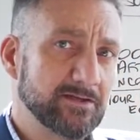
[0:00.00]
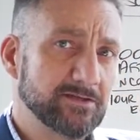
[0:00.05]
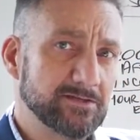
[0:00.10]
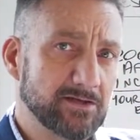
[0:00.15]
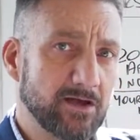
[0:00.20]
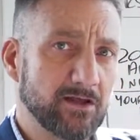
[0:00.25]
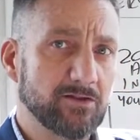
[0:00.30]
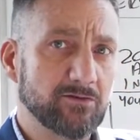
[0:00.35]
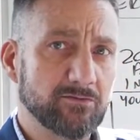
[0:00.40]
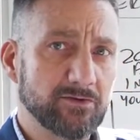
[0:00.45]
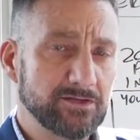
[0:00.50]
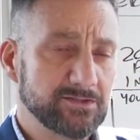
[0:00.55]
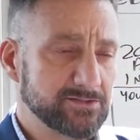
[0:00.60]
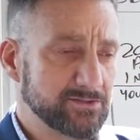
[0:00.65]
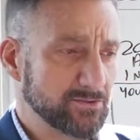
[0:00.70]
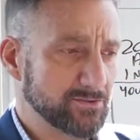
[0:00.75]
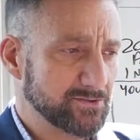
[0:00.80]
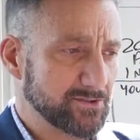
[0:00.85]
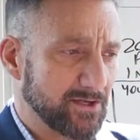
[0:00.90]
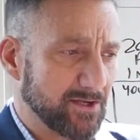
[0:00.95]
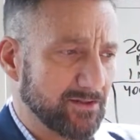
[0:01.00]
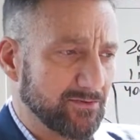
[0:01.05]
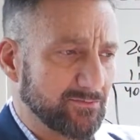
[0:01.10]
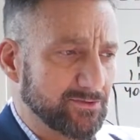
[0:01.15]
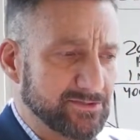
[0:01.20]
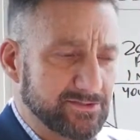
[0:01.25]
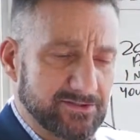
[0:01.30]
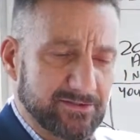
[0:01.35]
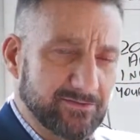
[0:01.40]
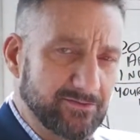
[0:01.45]
tolerance, your
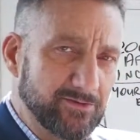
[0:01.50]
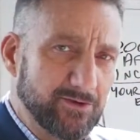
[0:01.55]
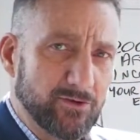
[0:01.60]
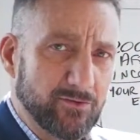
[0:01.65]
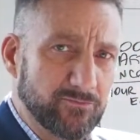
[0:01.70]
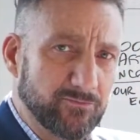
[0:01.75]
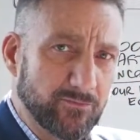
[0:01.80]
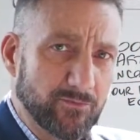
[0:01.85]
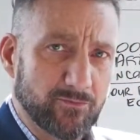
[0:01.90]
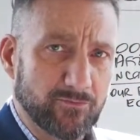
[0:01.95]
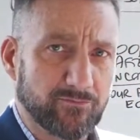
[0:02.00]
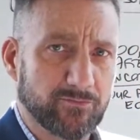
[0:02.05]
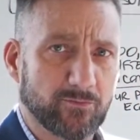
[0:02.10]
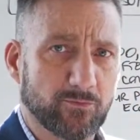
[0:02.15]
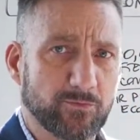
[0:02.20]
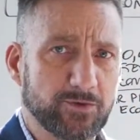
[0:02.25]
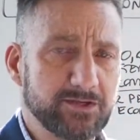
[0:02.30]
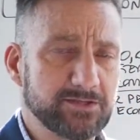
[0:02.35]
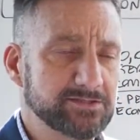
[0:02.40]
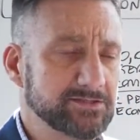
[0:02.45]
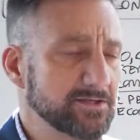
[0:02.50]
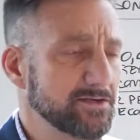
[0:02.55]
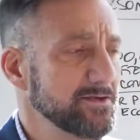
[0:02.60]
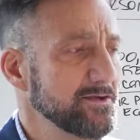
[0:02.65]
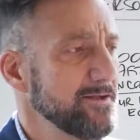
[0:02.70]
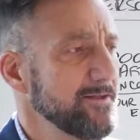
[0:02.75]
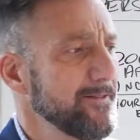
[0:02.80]
tolerance for risk,